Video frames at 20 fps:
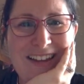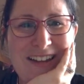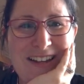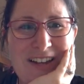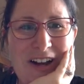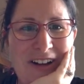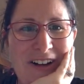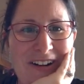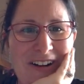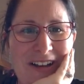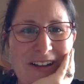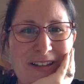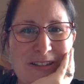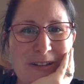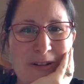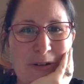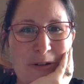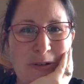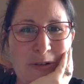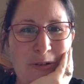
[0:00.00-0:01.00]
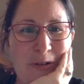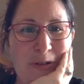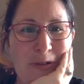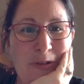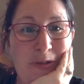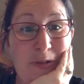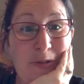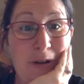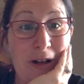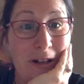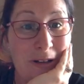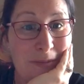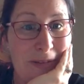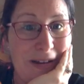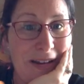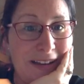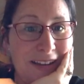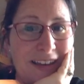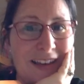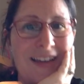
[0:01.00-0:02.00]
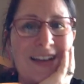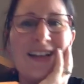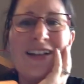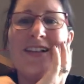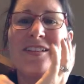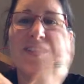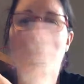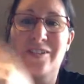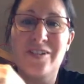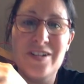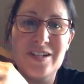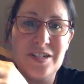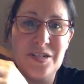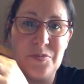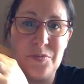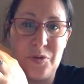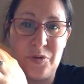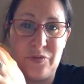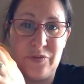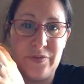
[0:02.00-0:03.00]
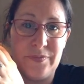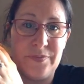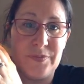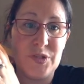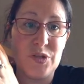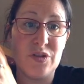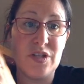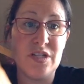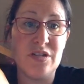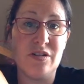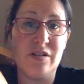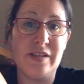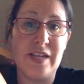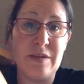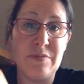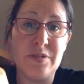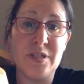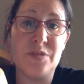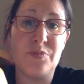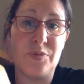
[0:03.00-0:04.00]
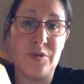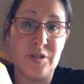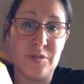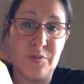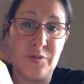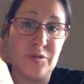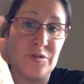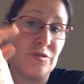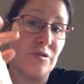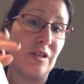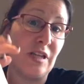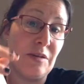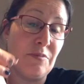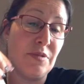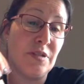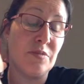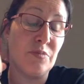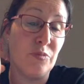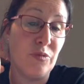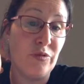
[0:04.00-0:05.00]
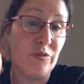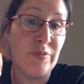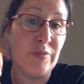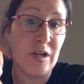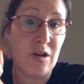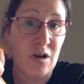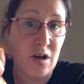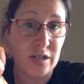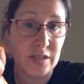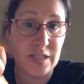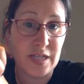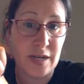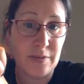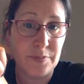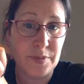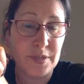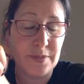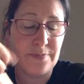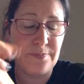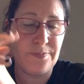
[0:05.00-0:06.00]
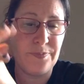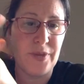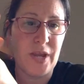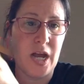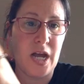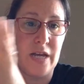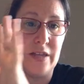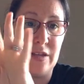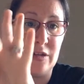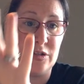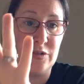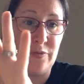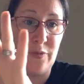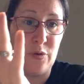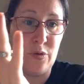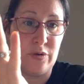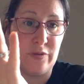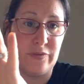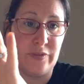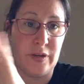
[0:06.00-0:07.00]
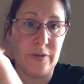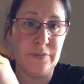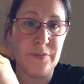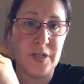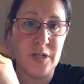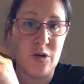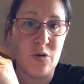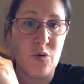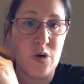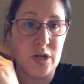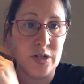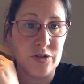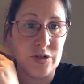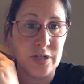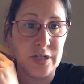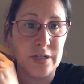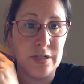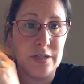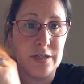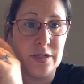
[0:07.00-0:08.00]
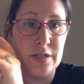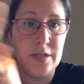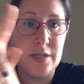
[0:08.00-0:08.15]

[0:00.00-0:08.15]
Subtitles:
Alright, so welcome back. Learning to move. So these are Laban's principles or Laban's movement concepts. There's 4 of them in a quadrant.